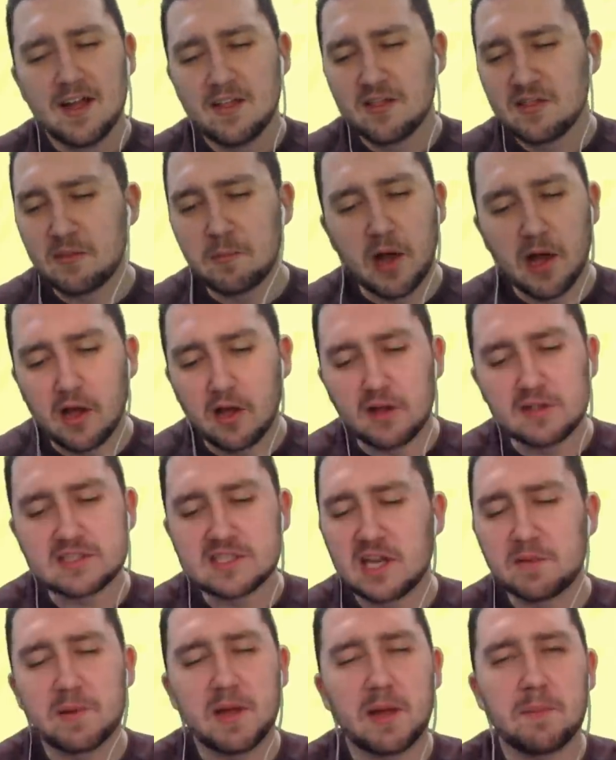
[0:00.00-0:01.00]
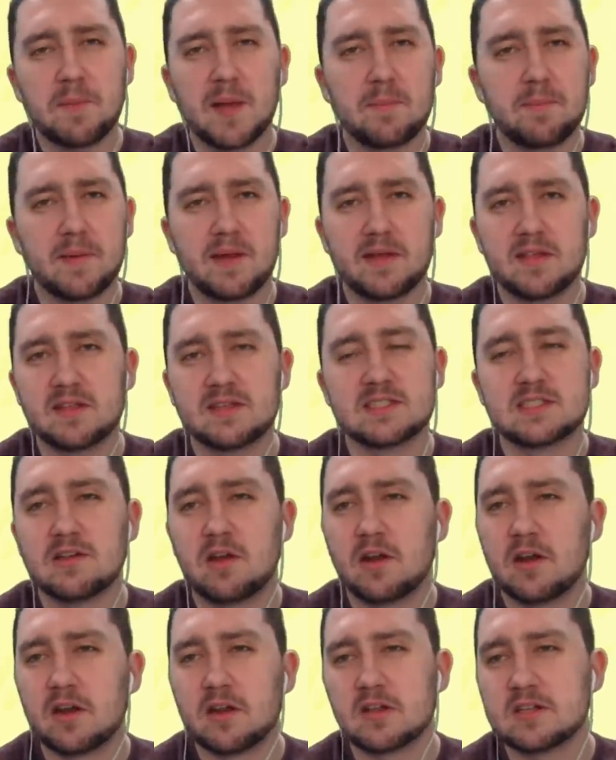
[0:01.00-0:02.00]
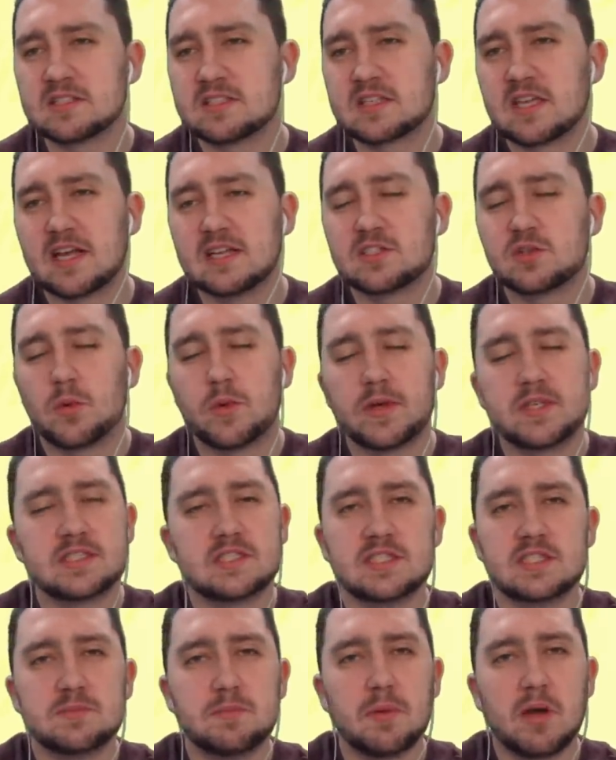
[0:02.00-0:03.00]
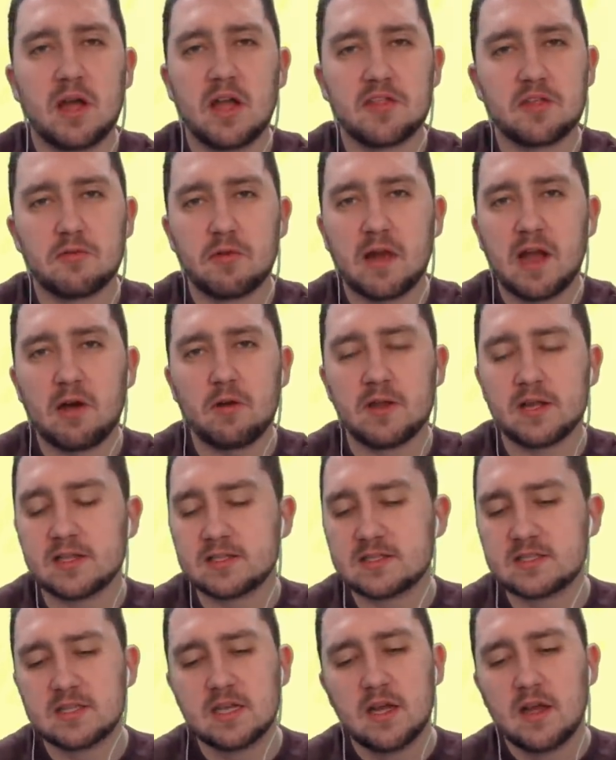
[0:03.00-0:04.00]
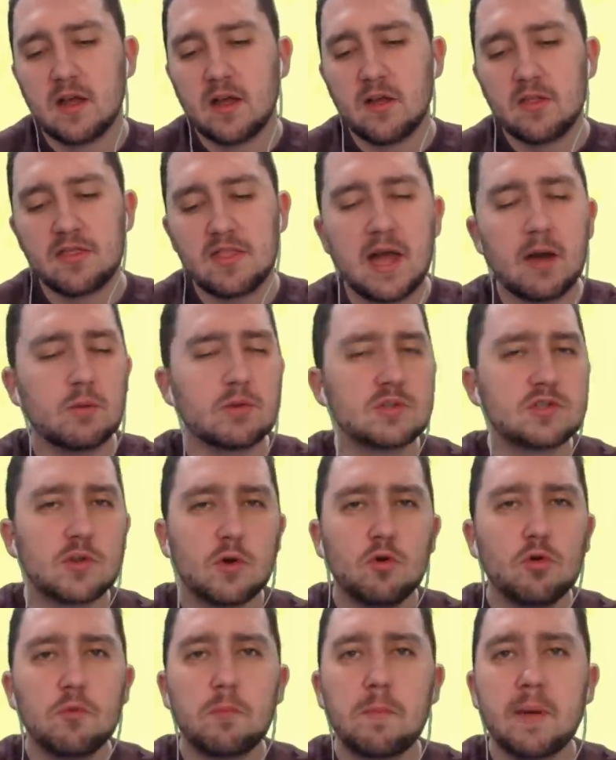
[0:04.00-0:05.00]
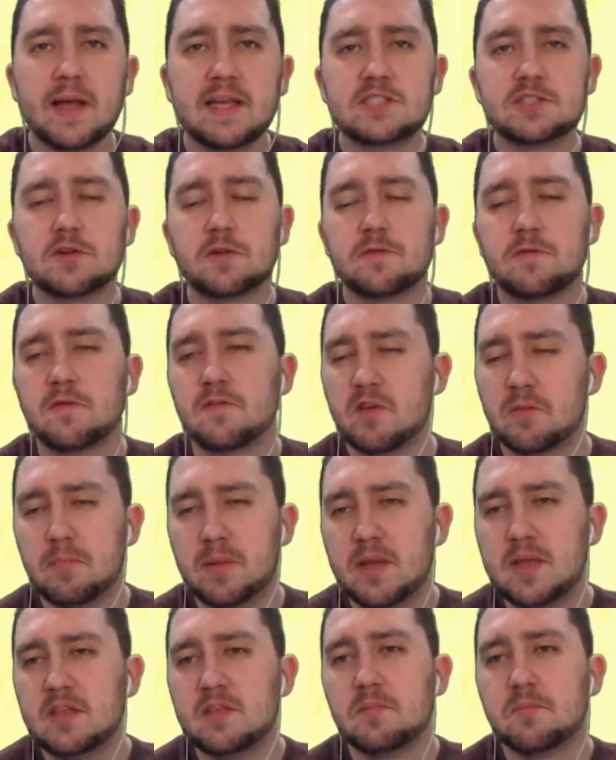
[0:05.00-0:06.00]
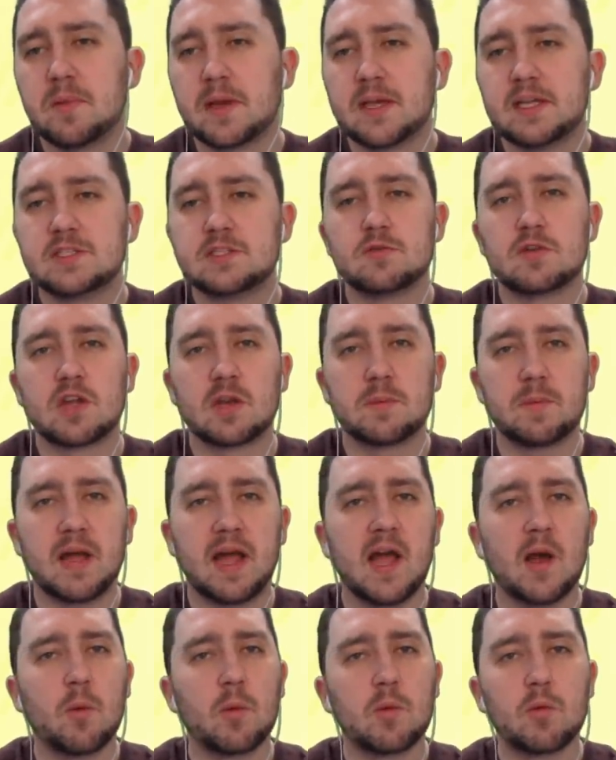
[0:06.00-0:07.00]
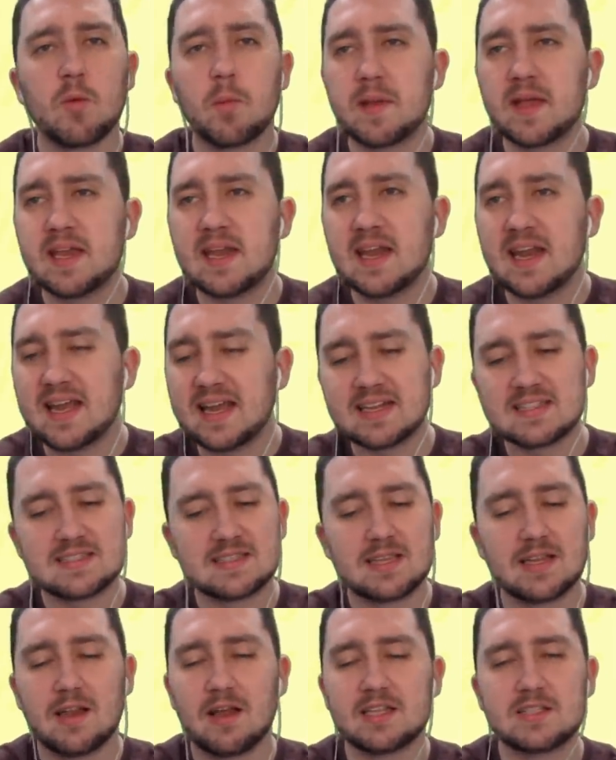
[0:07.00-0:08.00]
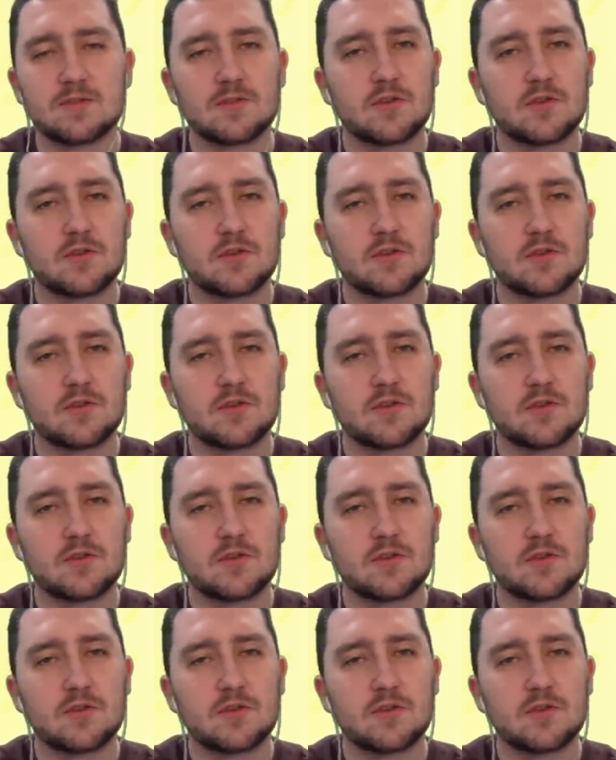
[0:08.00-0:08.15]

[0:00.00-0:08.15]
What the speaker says: My article about Pepe that decided to get twisted by other outlets. That was all based off of an opinion piece talking about how we were being linked to the likes of